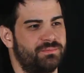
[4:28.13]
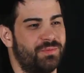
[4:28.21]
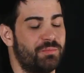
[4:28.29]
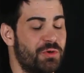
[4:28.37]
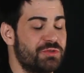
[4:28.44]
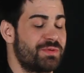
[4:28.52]

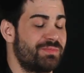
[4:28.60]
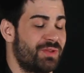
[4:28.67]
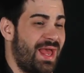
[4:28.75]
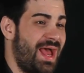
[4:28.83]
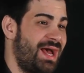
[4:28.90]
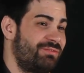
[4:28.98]
But most people
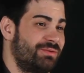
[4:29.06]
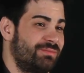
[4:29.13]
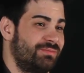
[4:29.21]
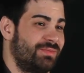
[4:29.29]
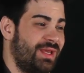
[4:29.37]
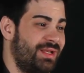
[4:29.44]
that have
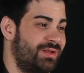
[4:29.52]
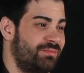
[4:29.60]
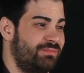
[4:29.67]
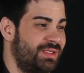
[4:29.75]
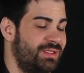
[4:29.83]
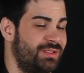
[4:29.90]
them end
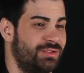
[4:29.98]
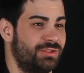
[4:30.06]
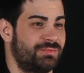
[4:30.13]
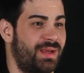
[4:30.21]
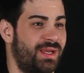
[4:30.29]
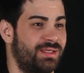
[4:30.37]
up being
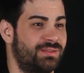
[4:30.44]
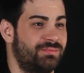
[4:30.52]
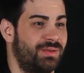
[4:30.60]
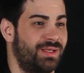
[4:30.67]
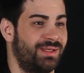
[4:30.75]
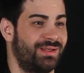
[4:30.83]
douchebags,
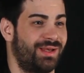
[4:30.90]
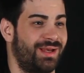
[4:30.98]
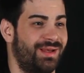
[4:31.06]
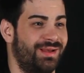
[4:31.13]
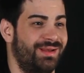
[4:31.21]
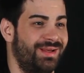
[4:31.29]

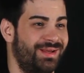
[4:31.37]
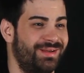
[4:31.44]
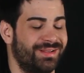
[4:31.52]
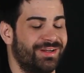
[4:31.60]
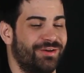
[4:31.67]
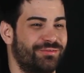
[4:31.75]
but,
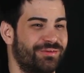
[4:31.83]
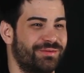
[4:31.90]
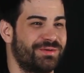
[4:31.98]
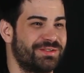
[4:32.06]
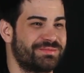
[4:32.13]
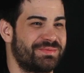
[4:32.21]
you know, for the
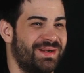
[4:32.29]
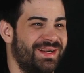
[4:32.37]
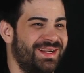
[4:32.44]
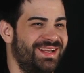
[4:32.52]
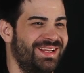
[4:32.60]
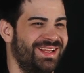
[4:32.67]
most part.